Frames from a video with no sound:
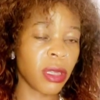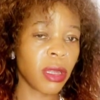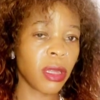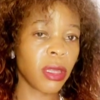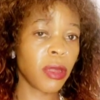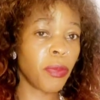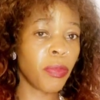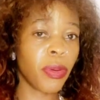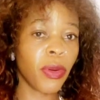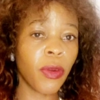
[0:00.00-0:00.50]

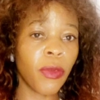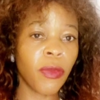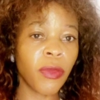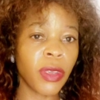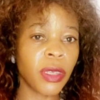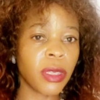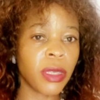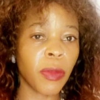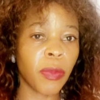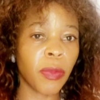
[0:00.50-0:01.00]
The
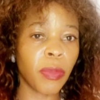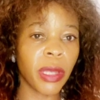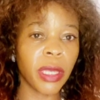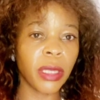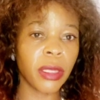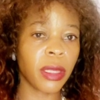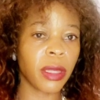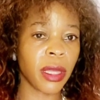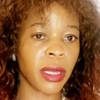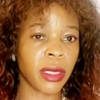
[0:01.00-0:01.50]
province, the
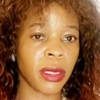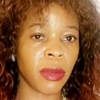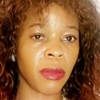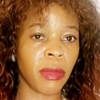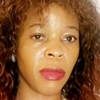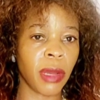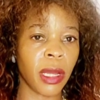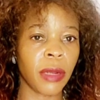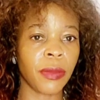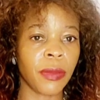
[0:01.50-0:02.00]
place, doesn't
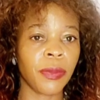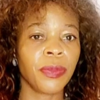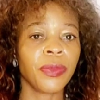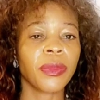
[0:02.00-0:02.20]
matter.